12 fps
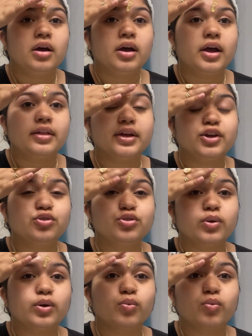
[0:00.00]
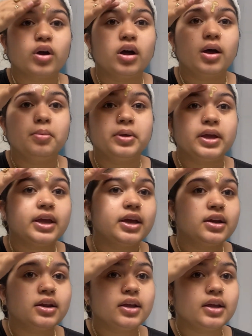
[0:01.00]
And then you just wanna rub it
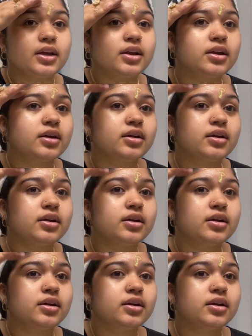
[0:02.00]
in.